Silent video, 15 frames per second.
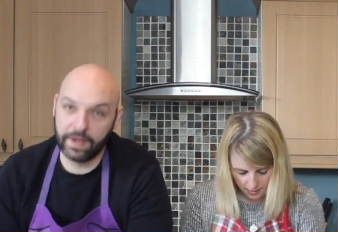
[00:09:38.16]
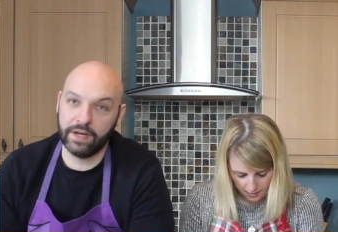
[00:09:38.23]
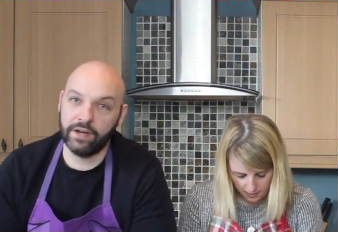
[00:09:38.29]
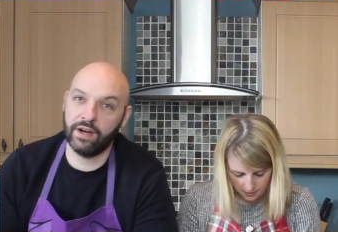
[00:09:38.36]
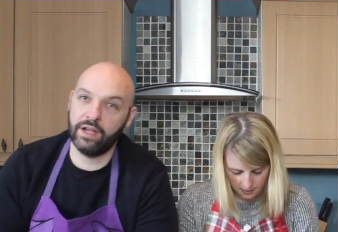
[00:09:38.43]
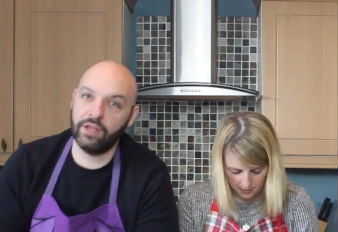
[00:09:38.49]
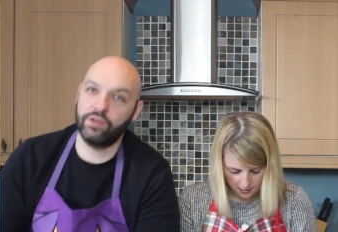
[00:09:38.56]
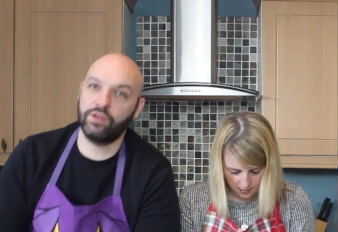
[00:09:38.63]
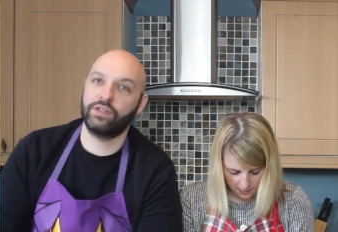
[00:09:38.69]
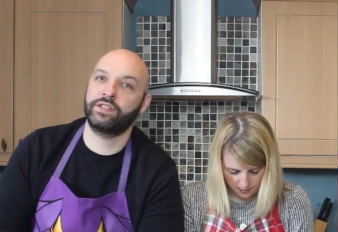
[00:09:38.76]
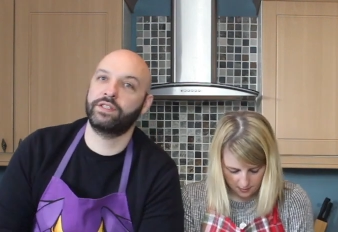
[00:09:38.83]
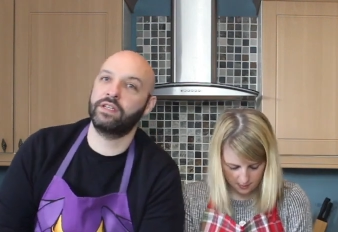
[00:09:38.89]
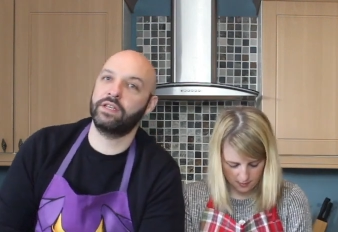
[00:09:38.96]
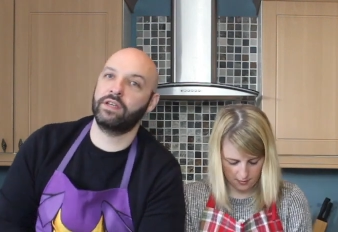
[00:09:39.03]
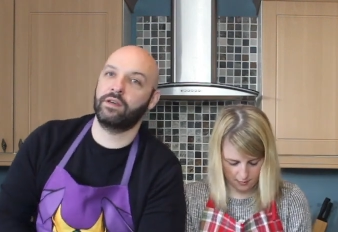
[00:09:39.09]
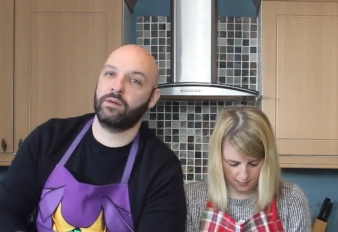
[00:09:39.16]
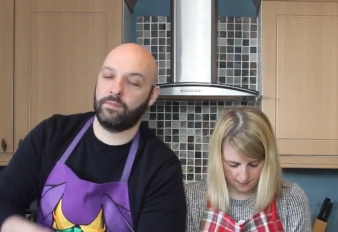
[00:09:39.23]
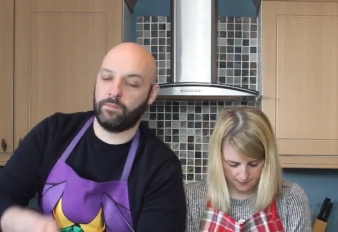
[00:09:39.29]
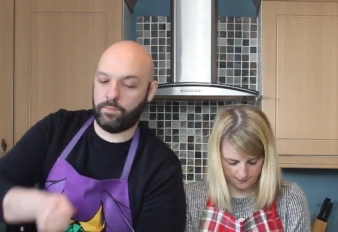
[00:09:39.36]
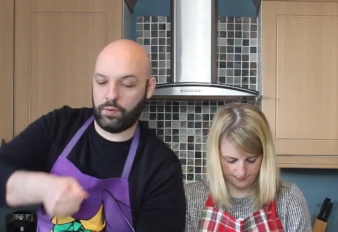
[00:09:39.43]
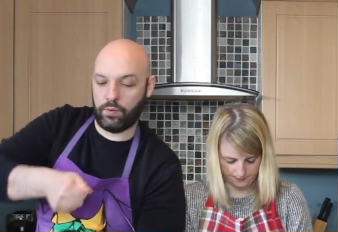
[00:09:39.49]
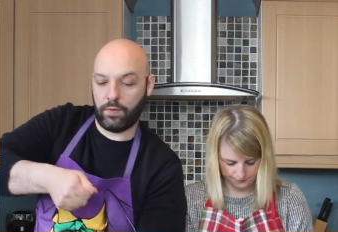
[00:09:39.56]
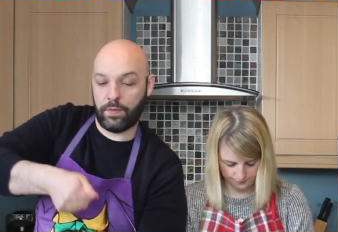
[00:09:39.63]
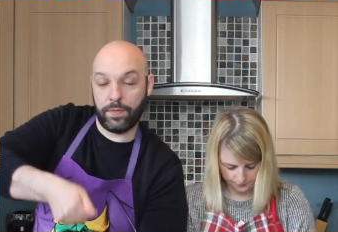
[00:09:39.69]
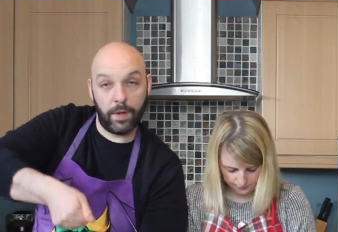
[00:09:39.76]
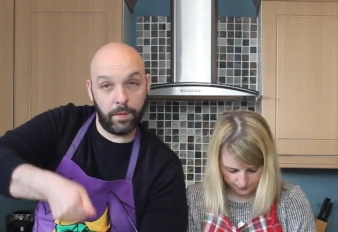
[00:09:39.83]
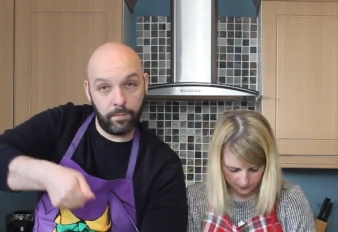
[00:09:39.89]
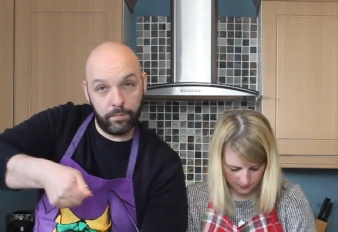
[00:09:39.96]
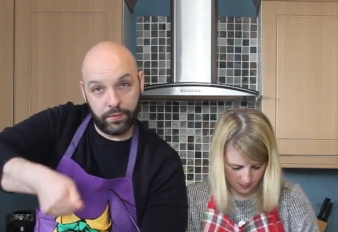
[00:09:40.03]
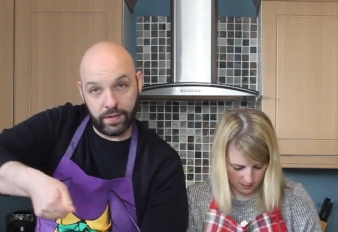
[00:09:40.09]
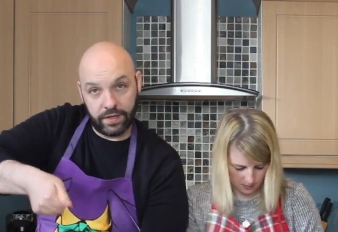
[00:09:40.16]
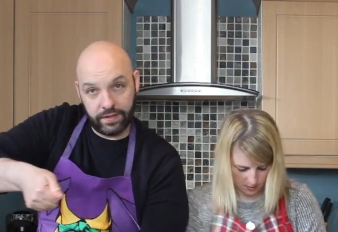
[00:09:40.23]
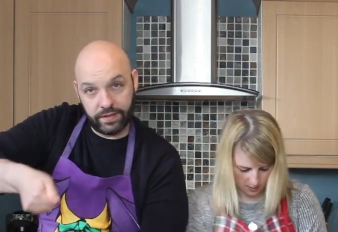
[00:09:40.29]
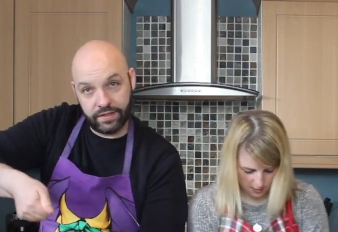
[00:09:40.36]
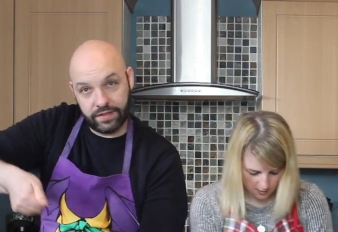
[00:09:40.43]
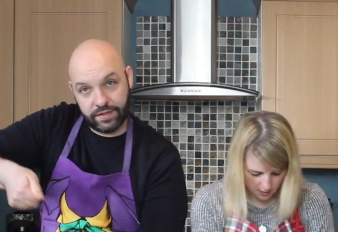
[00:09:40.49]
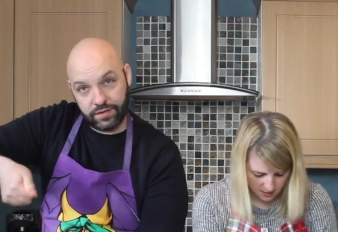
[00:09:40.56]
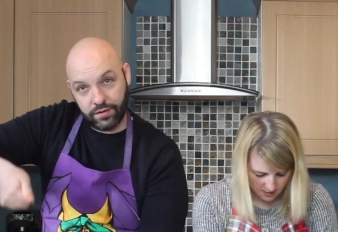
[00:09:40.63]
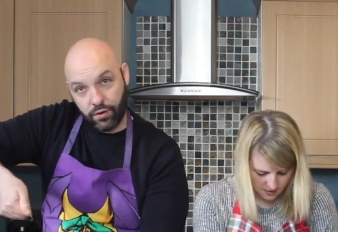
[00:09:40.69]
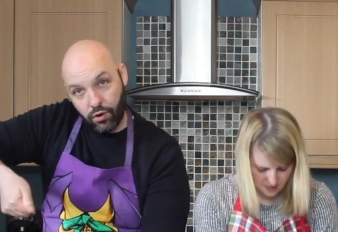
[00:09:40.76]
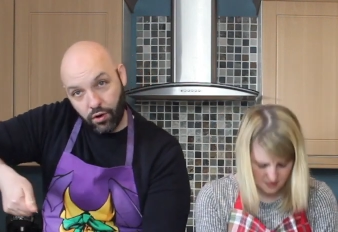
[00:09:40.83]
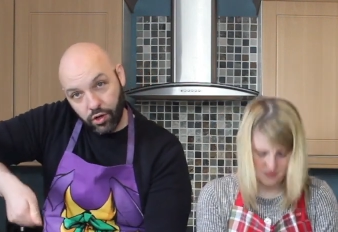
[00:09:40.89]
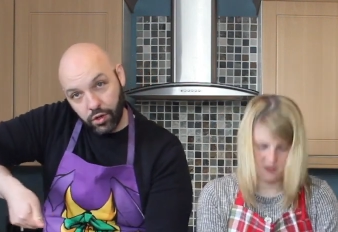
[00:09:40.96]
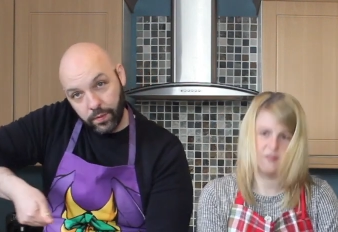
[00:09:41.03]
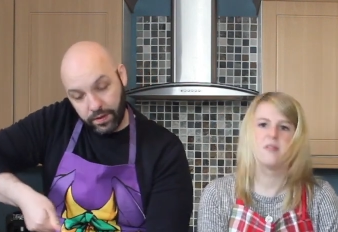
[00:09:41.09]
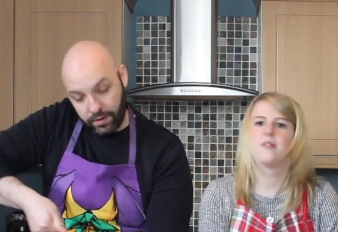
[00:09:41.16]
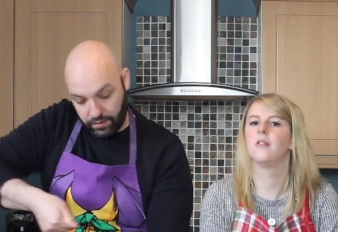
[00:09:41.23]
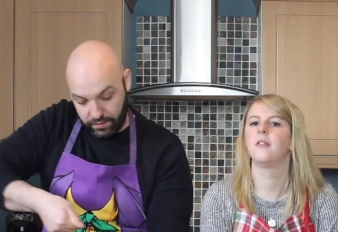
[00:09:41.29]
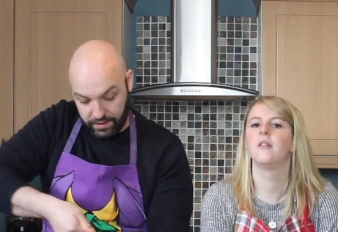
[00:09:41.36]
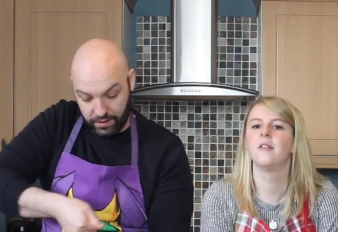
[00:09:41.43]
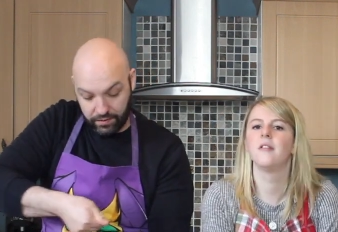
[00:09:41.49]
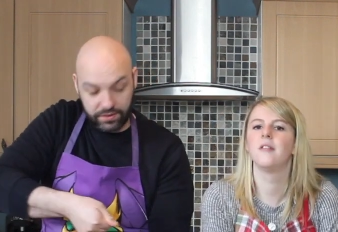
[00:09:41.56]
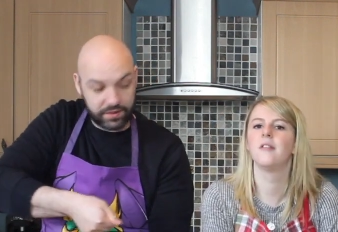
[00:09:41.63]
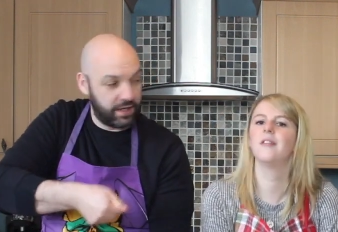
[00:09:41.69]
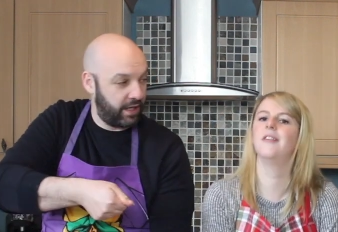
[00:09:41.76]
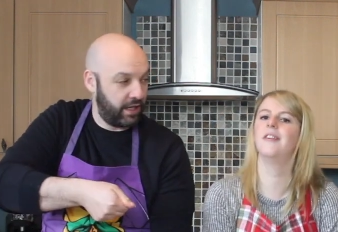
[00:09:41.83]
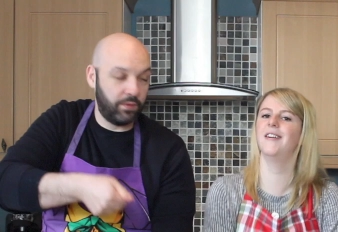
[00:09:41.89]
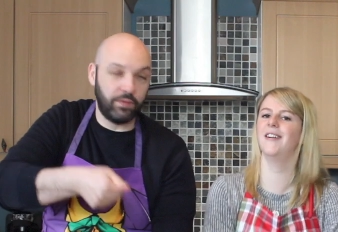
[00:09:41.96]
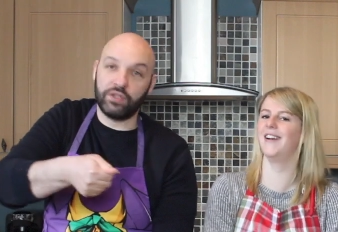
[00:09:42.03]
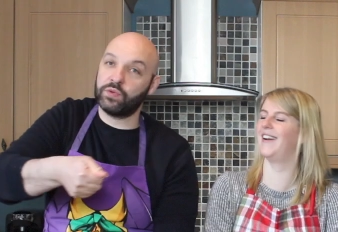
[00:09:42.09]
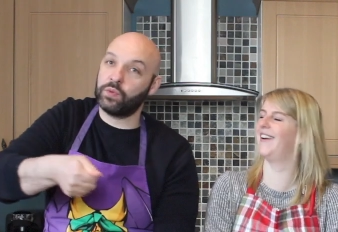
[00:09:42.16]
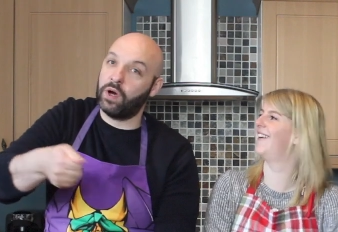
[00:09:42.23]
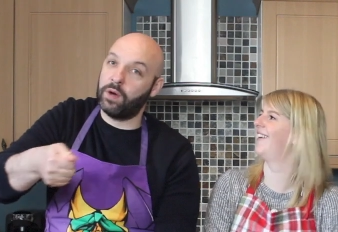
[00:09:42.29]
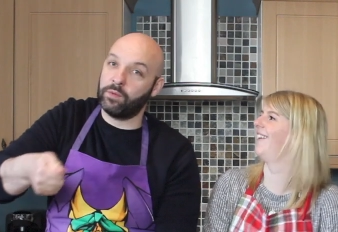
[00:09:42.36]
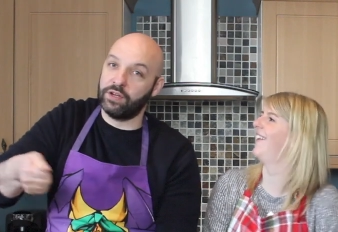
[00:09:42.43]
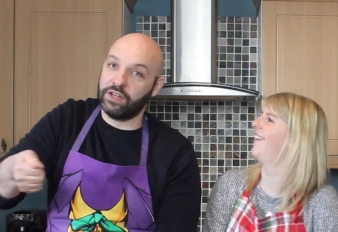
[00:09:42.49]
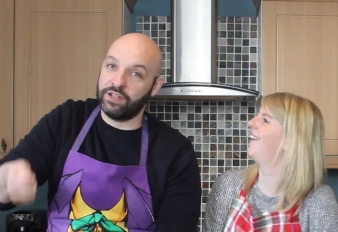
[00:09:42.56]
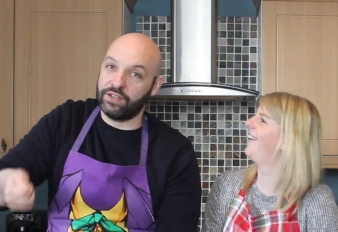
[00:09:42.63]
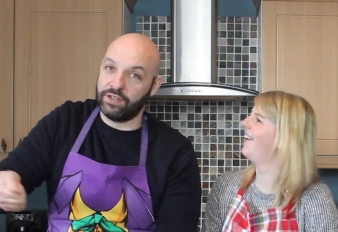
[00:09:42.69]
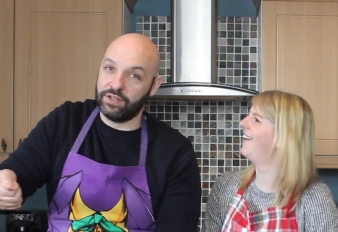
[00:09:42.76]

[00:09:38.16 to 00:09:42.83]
Speaker 1: my gran used to put thumbprints all the way around the outside, which is what I'm going to